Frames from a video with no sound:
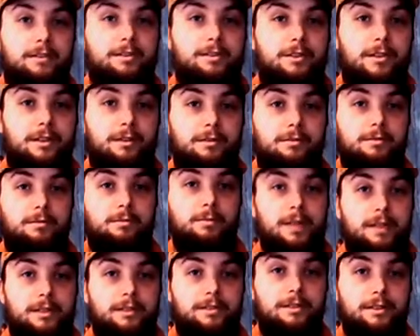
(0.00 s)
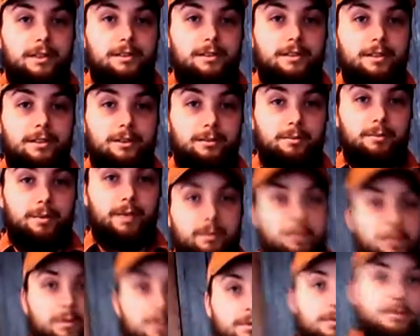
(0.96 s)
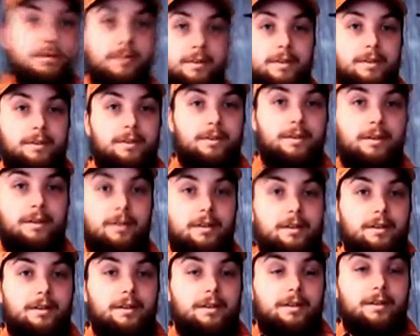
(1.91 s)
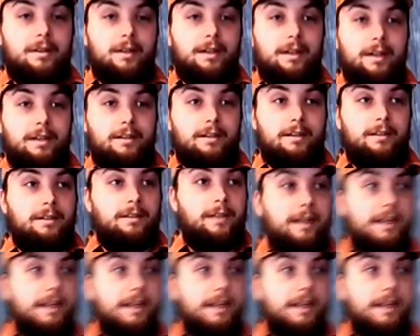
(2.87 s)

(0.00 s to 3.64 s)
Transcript: to serve about 600 people. And